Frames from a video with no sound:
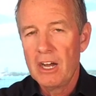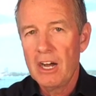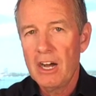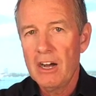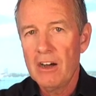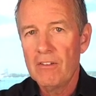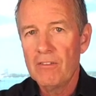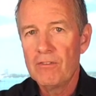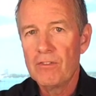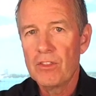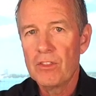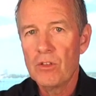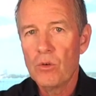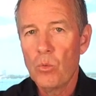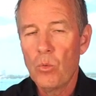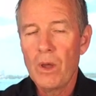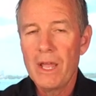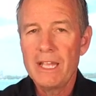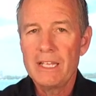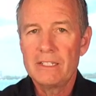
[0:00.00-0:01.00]
of the
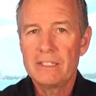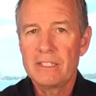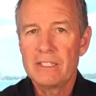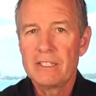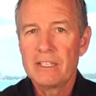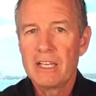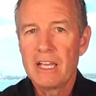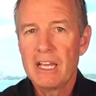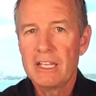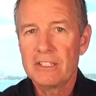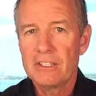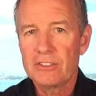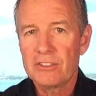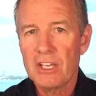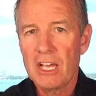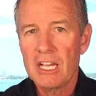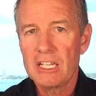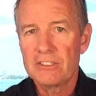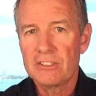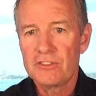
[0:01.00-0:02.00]
weight and the
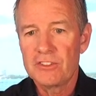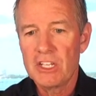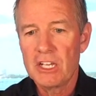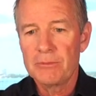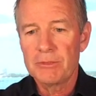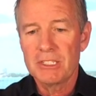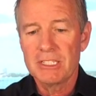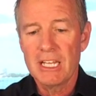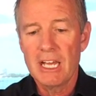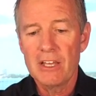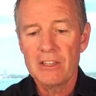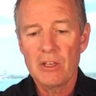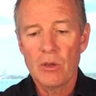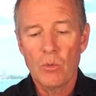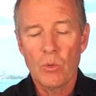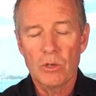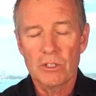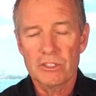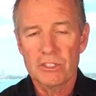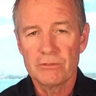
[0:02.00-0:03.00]
size of gems and how that
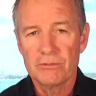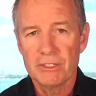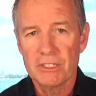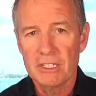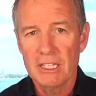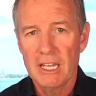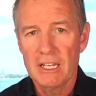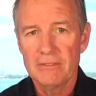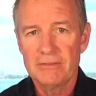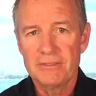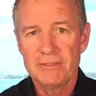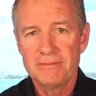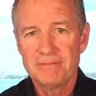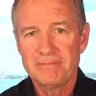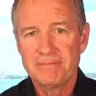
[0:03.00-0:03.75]
works in real life.